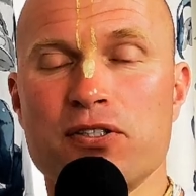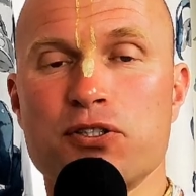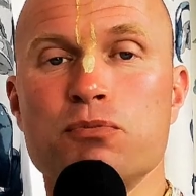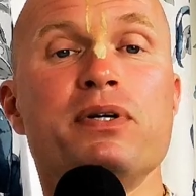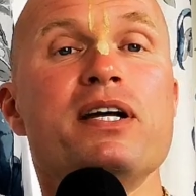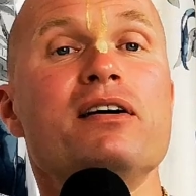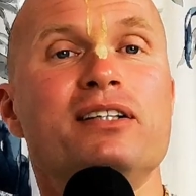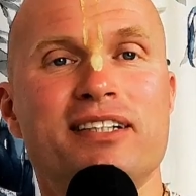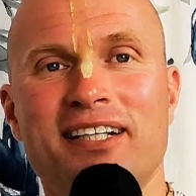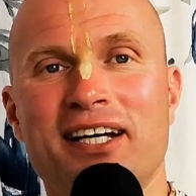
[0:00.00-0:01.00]
and
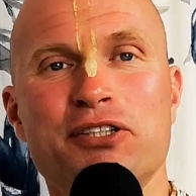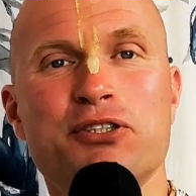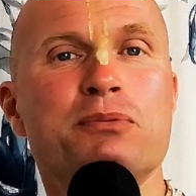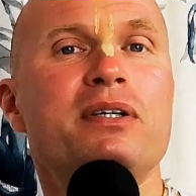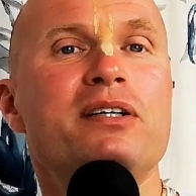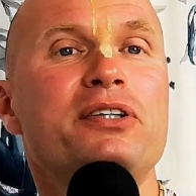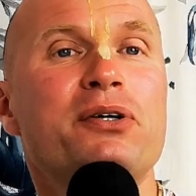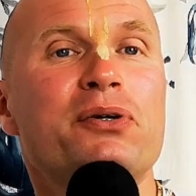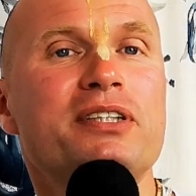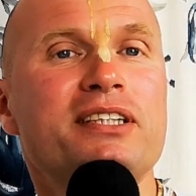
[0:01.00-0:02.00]

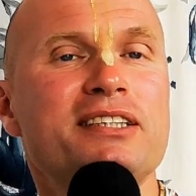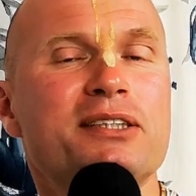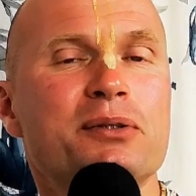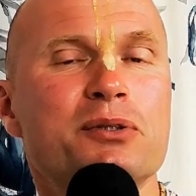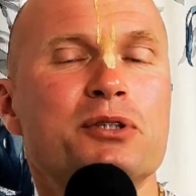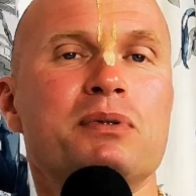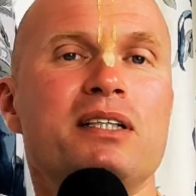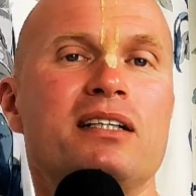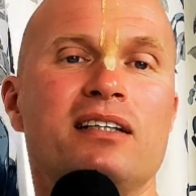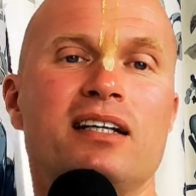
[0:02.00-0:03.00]
superiority, so to
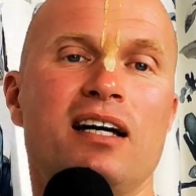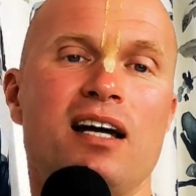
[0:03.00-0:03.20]
speak,